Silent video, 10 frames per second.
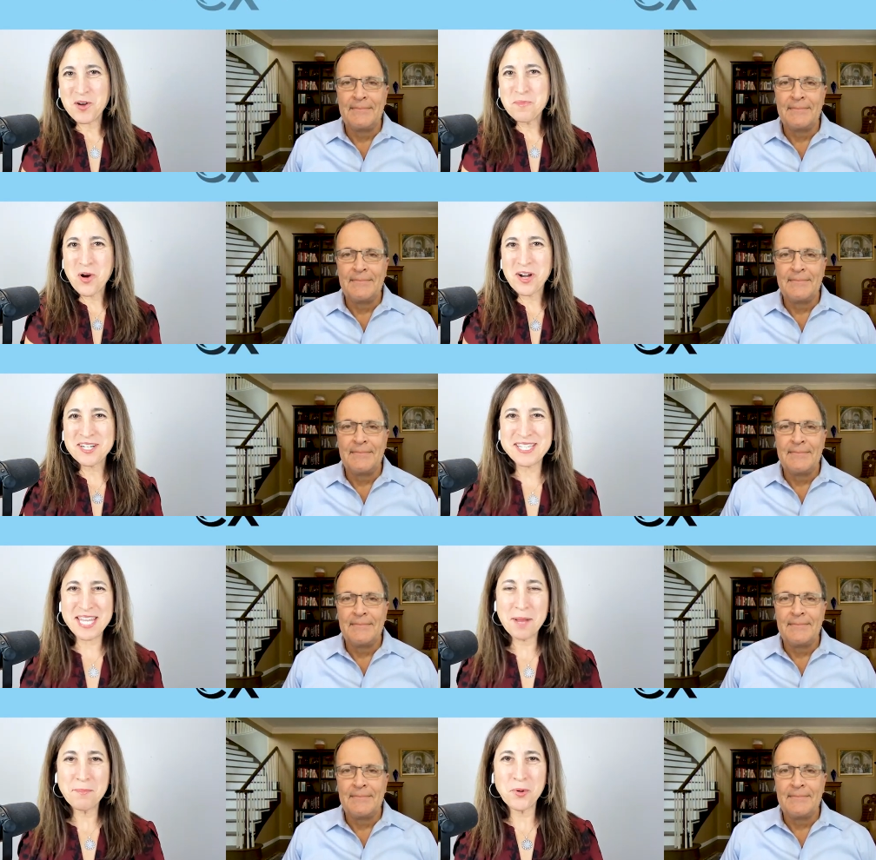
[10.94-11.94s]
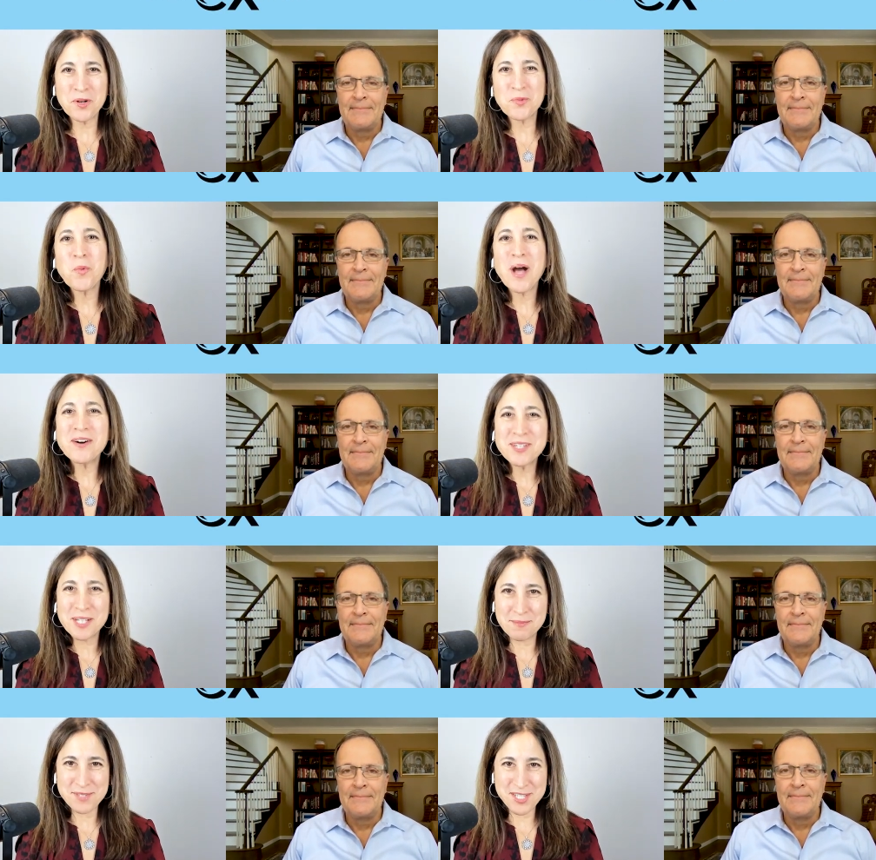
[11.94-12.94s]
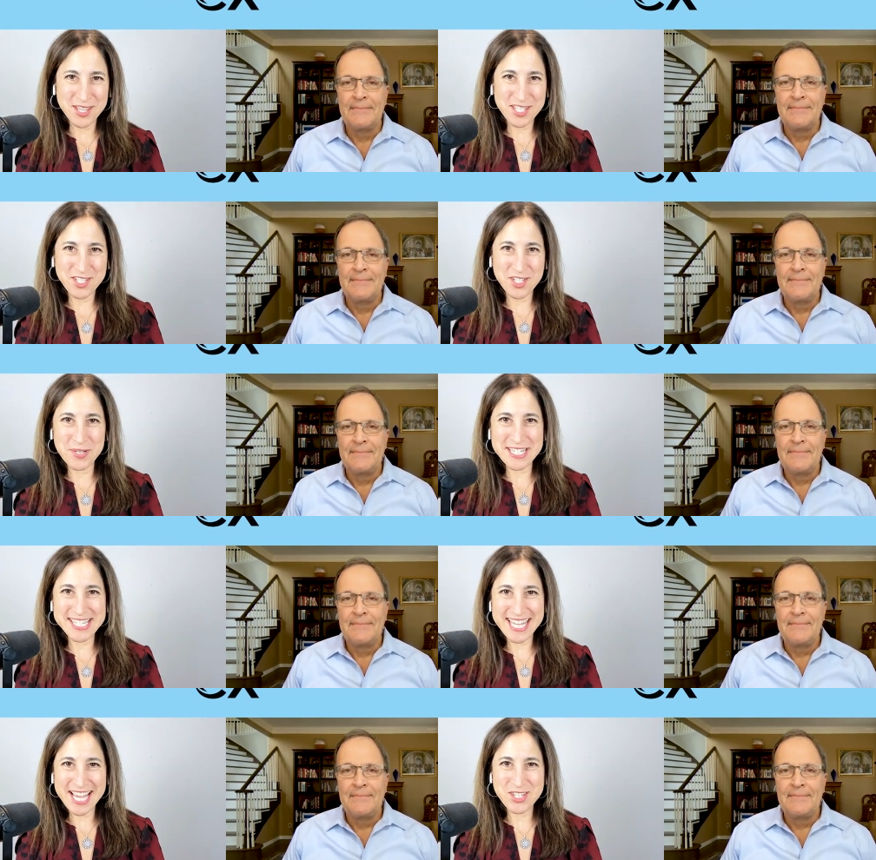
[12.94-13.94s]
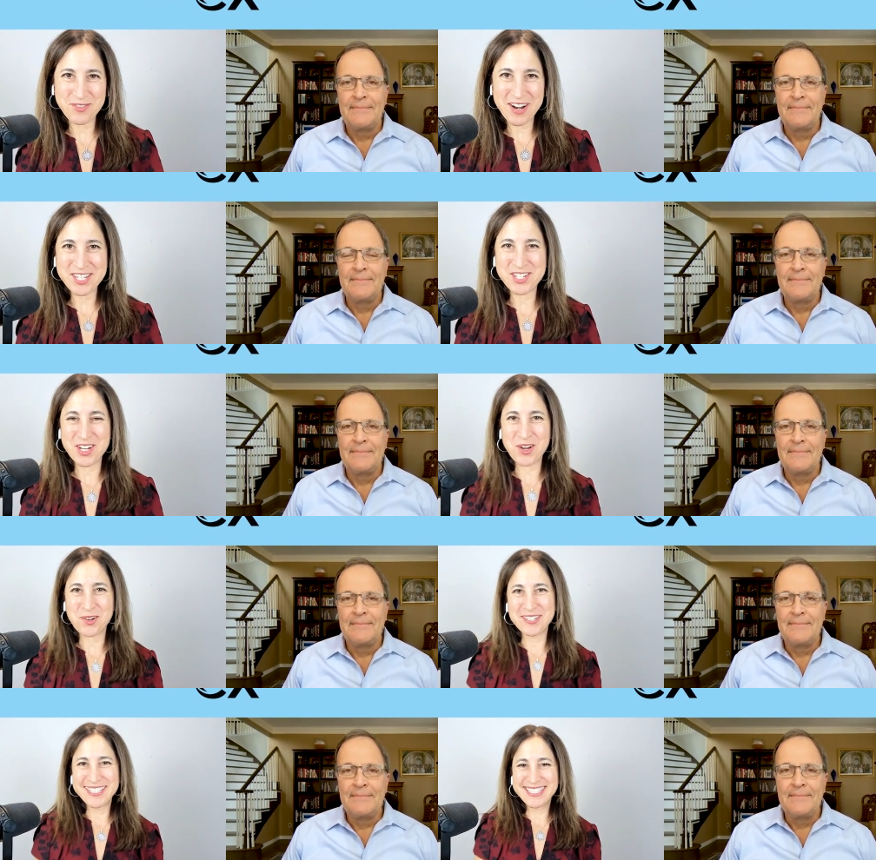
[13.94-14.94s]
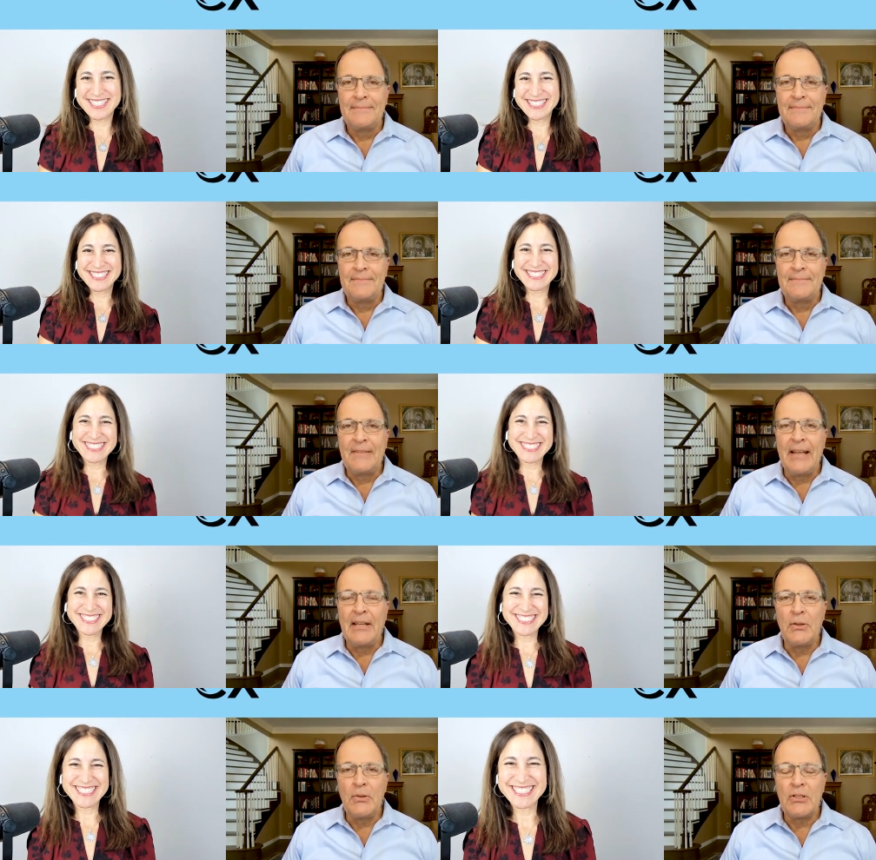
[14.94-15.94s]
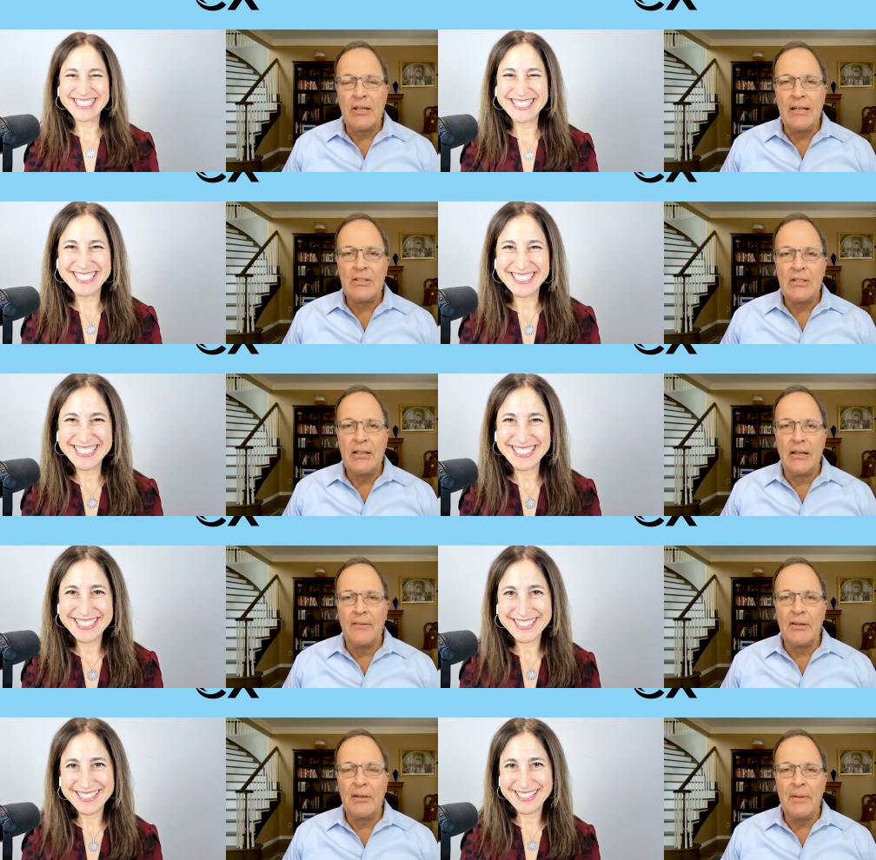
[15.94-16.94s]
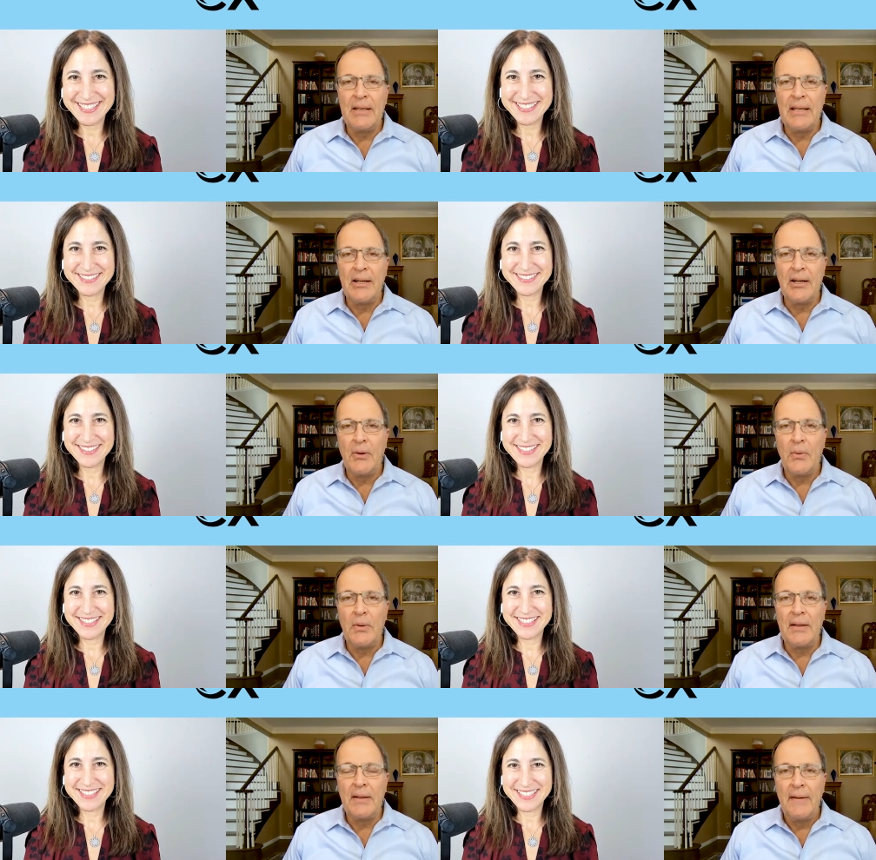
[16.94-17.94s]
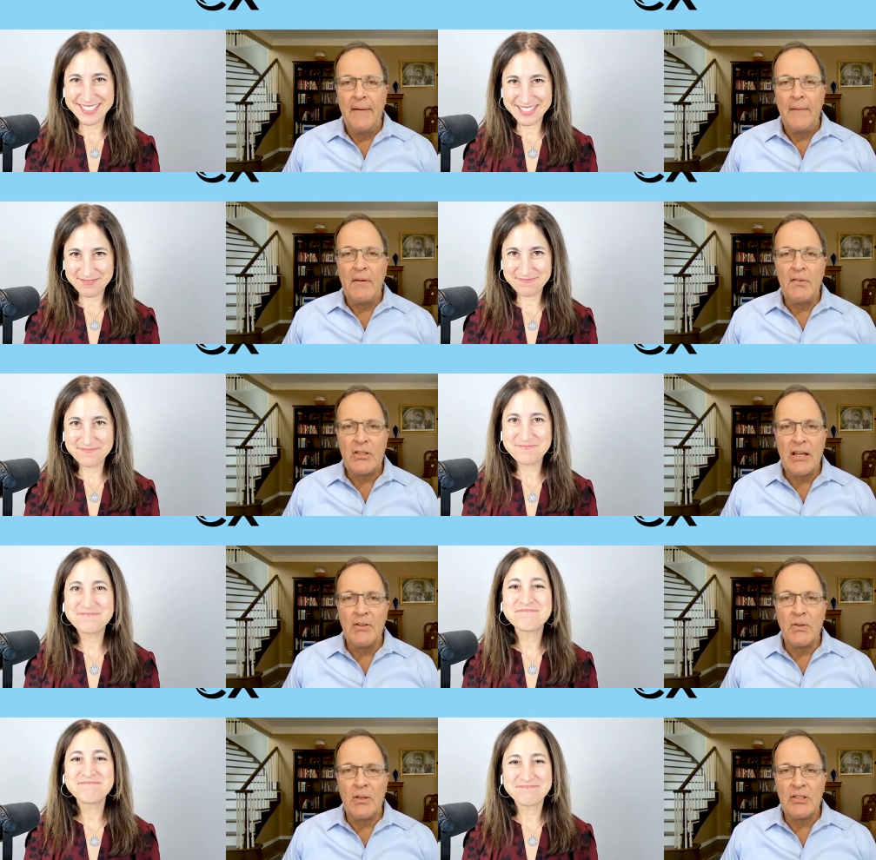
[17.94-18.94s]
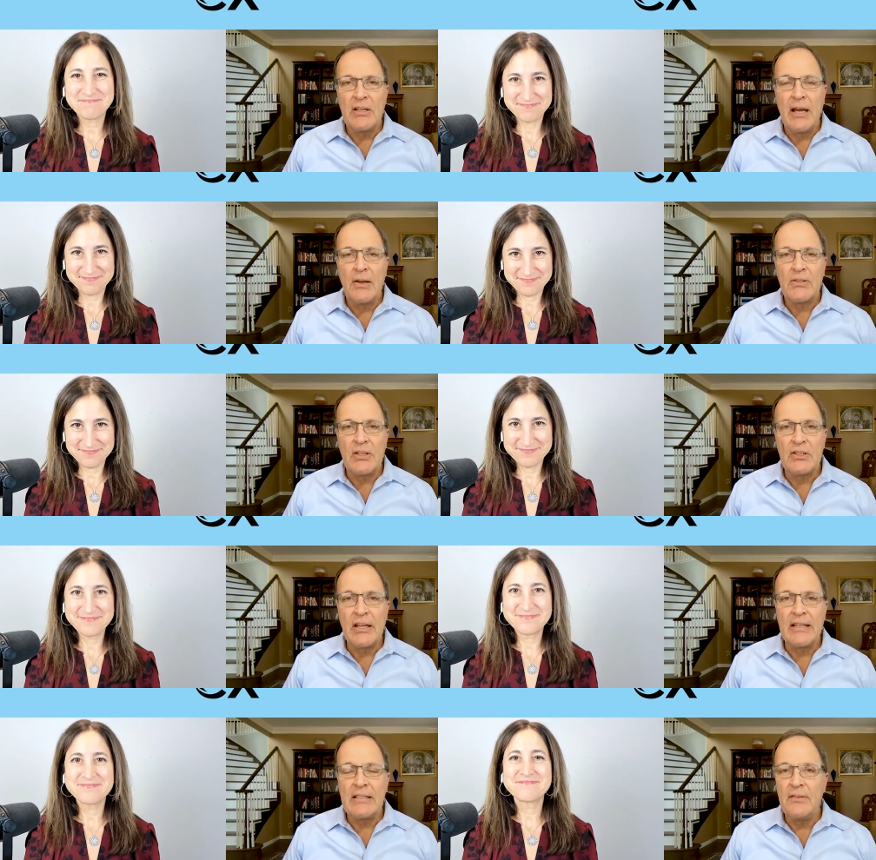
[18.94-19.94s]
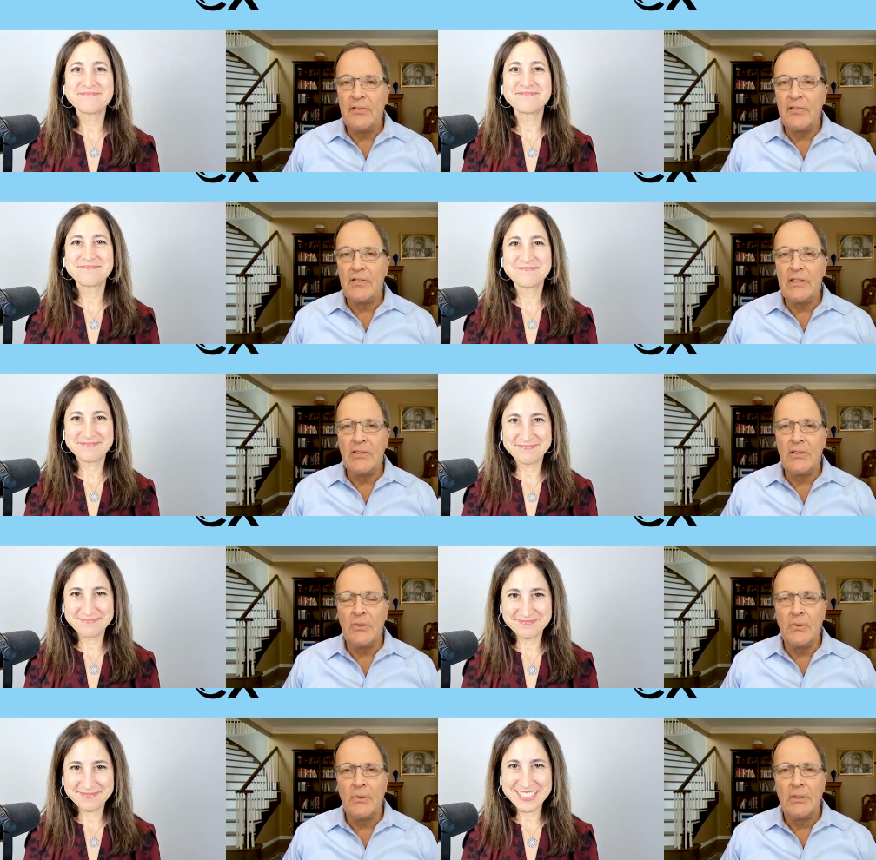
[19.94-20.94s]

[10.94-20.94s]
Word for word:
Speaker 1: Mark Sanborn. Welcome to the Doing C X Right show.
Speaker 2: Thank you, Stacy. Lovely to be here. We, we've scheduled this now since nineteen fifty-two.